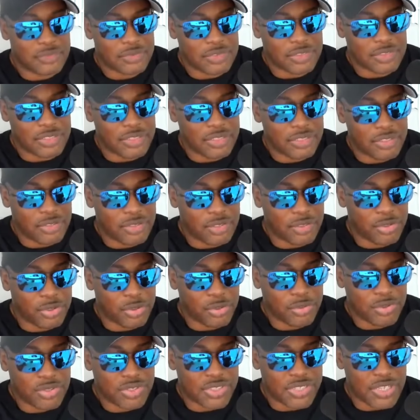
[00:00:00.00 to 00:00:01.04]
the new
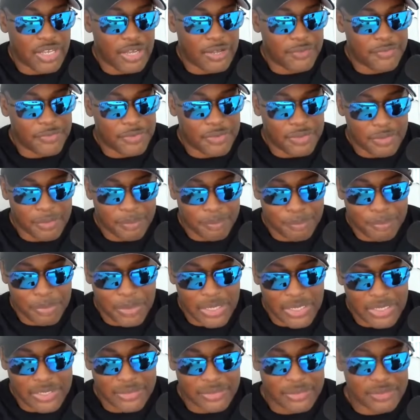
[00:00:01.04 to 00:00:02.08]
stuff.
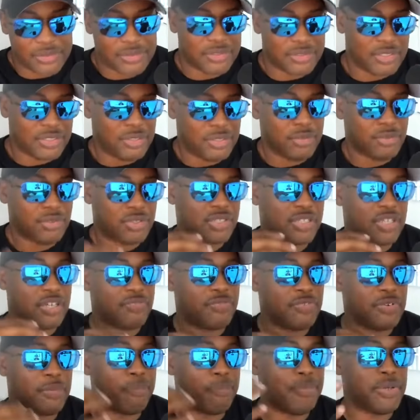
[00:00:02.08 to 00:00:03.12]
But the new stuff
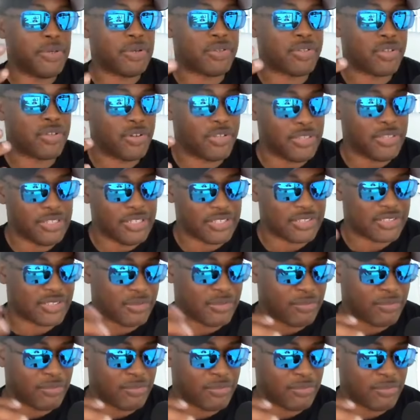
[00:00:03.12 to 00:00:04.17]
will build on this. It
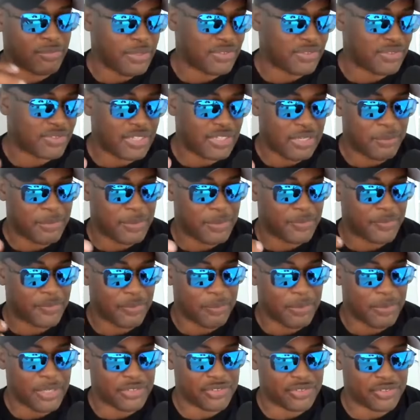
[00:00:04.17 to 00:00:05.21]
won't be the same
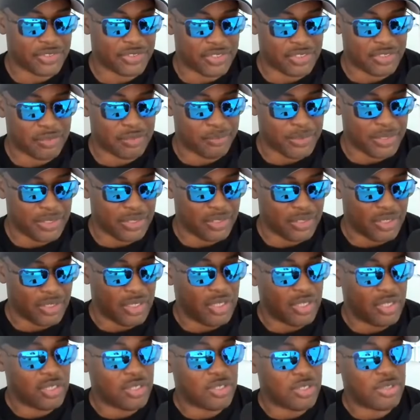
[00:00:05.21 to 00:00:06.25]
information. It'll be
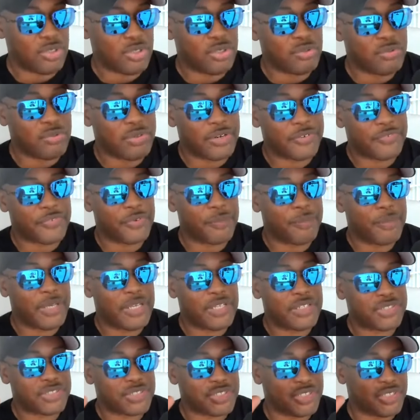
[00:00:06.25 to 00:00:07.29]
new
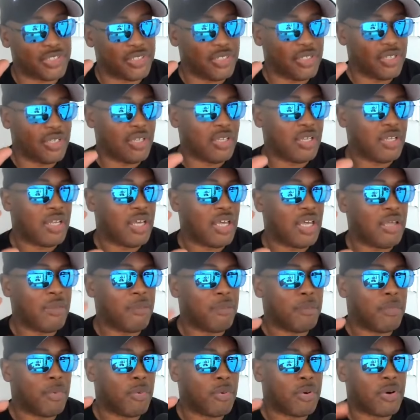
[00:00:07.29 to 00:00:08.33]
information and
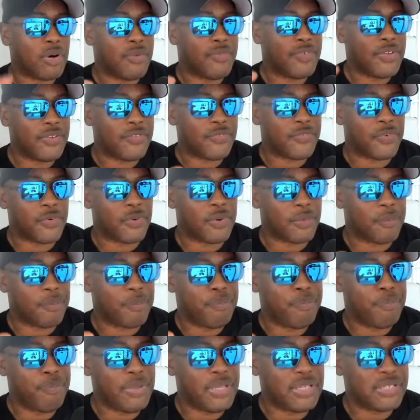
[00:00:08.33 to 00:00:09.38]
more of it for
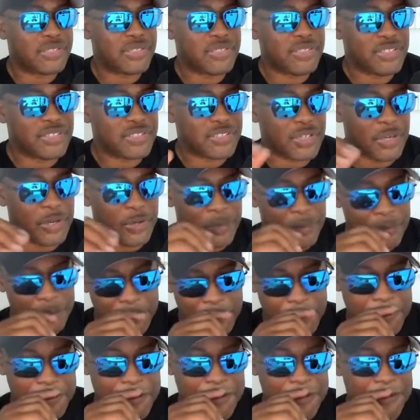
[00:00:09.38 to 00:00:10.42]
business
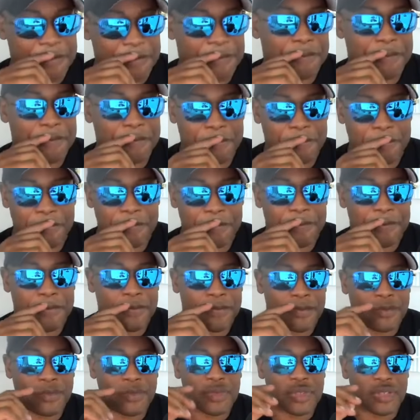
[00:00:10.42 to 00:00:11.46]
owners.
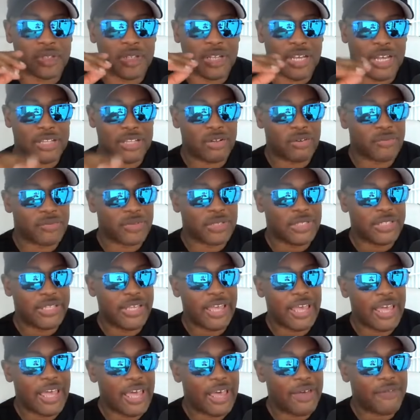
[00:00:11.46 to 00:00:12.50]
I don't really
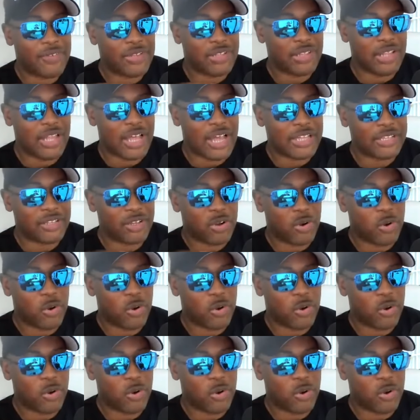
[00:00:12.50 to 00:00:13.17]
have a lot of